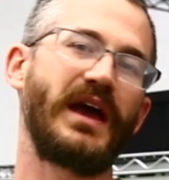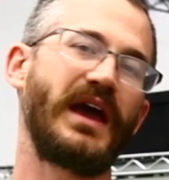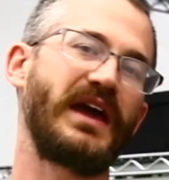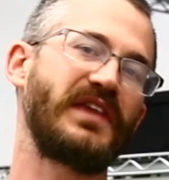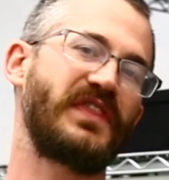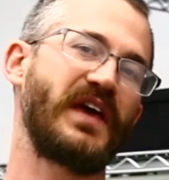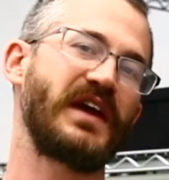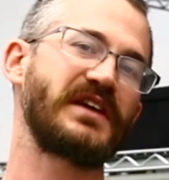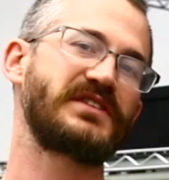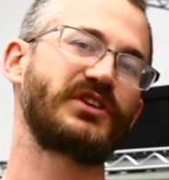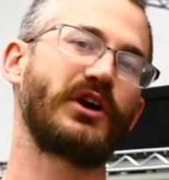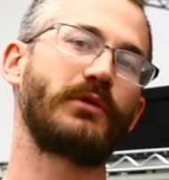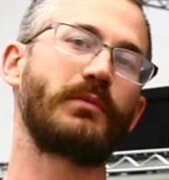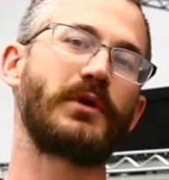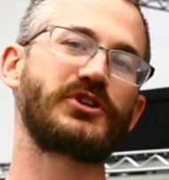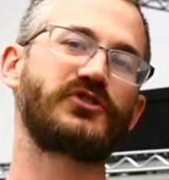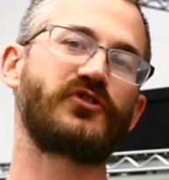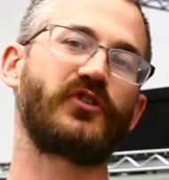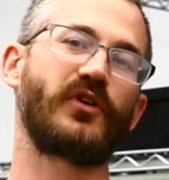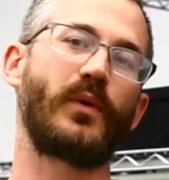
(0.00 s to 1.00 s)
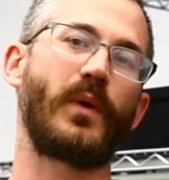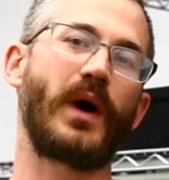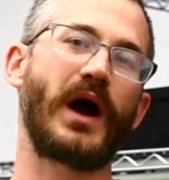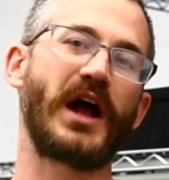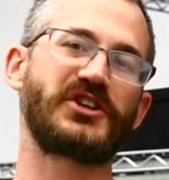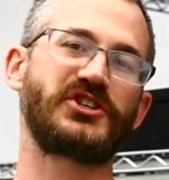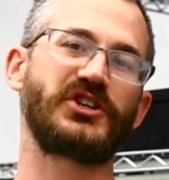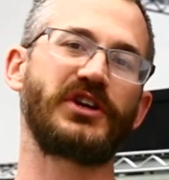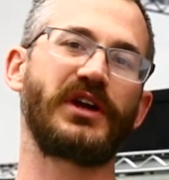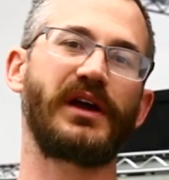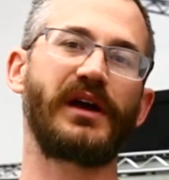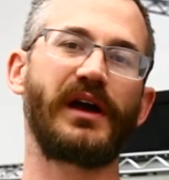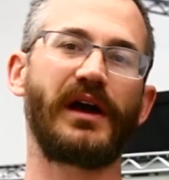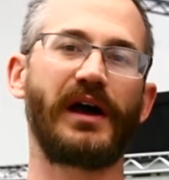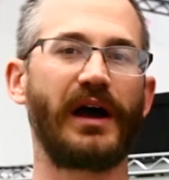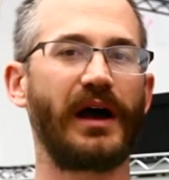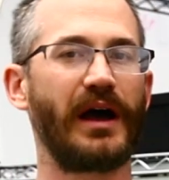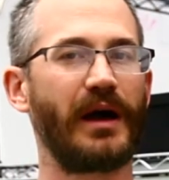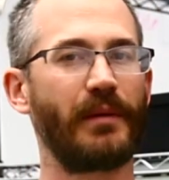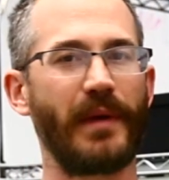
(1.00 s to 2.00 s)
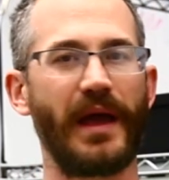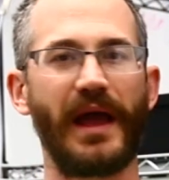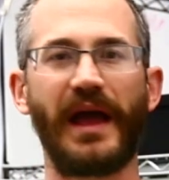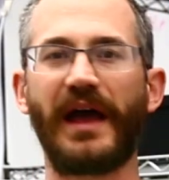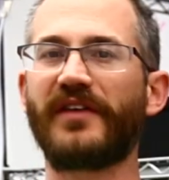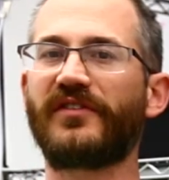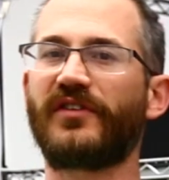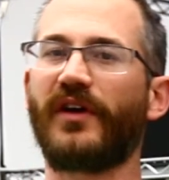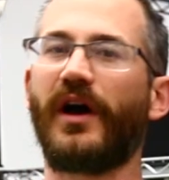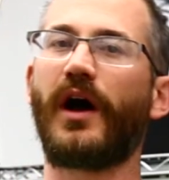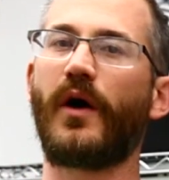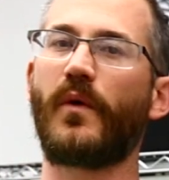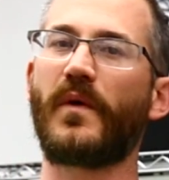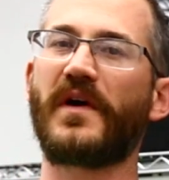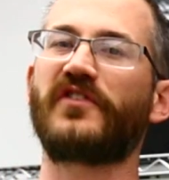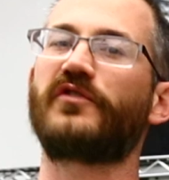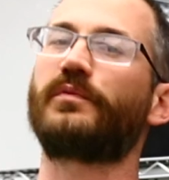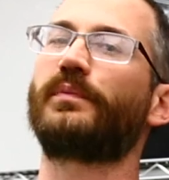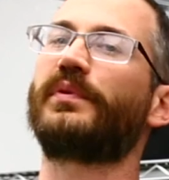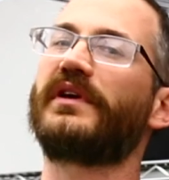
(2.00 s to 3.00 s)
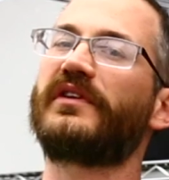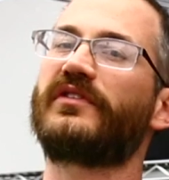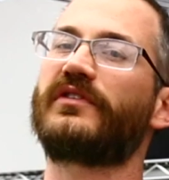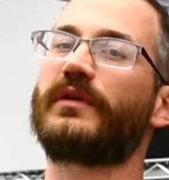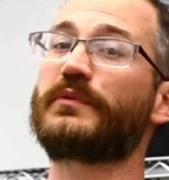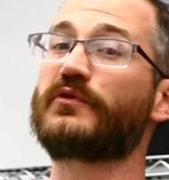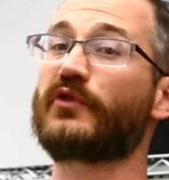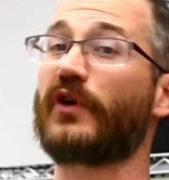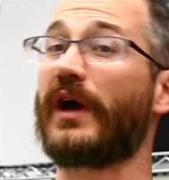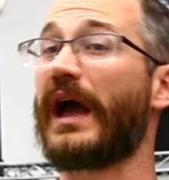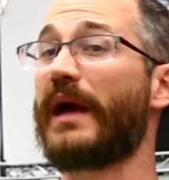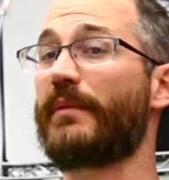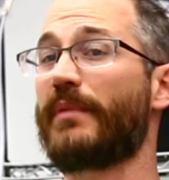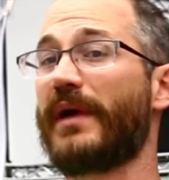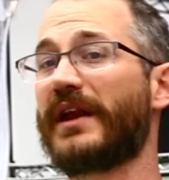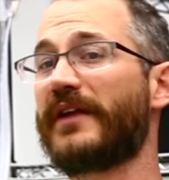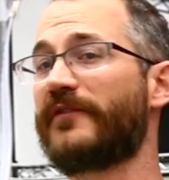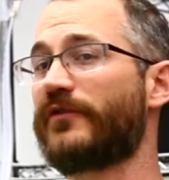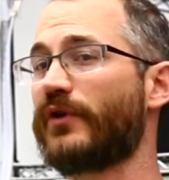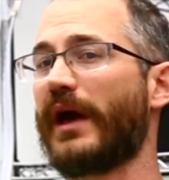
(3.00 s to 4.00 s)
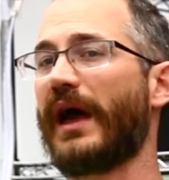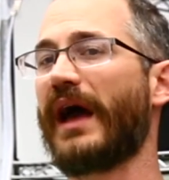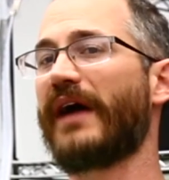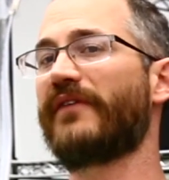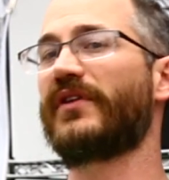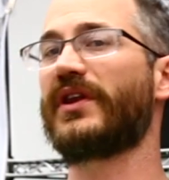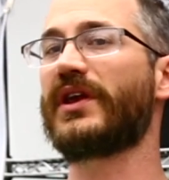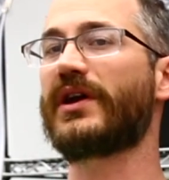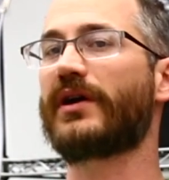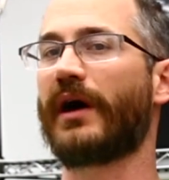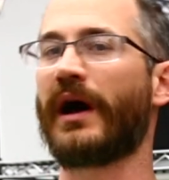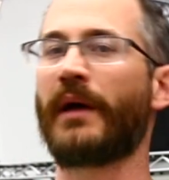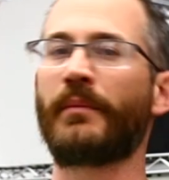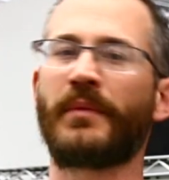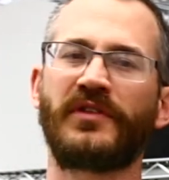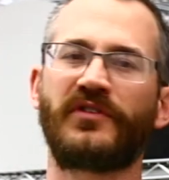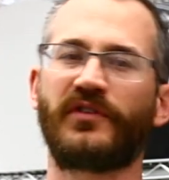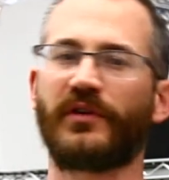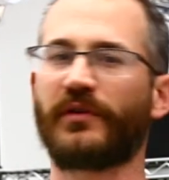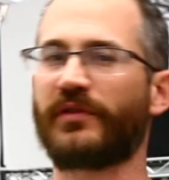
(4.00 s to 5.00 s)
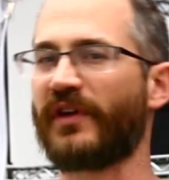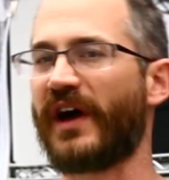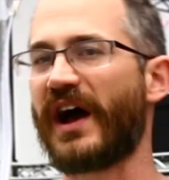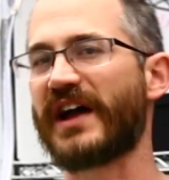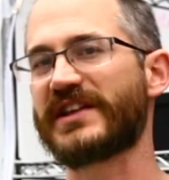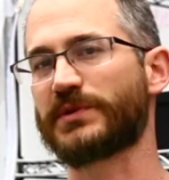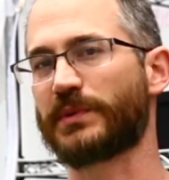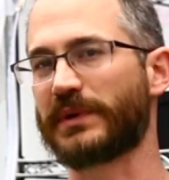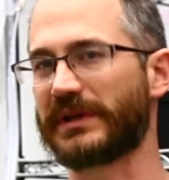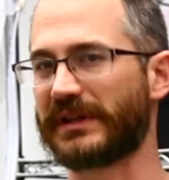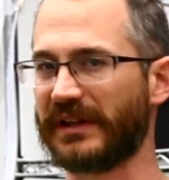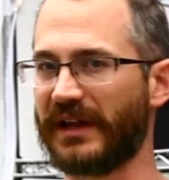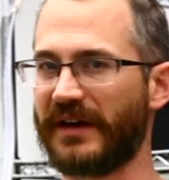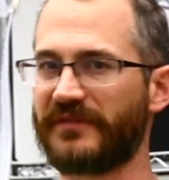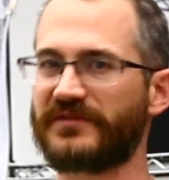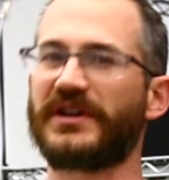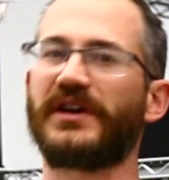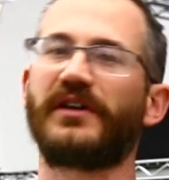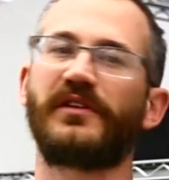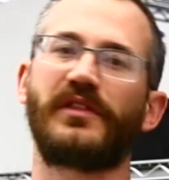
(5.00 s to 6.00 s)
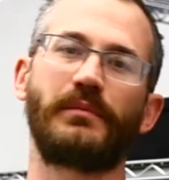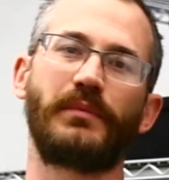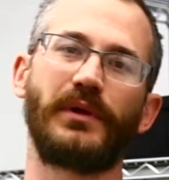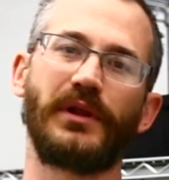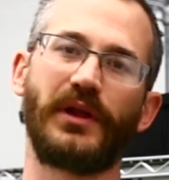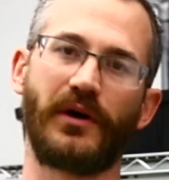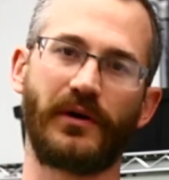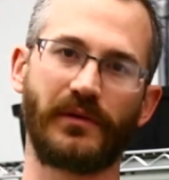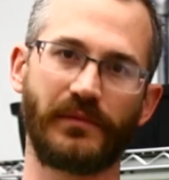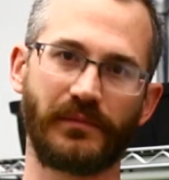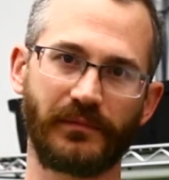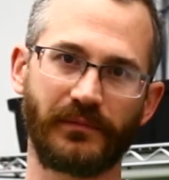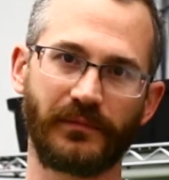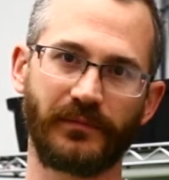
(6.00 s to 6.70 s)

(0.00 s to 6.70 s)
Hey, thanks so much for watching. Um, as always, please subscribe, and if you have any comments or thoughts, we'd love to hear them below.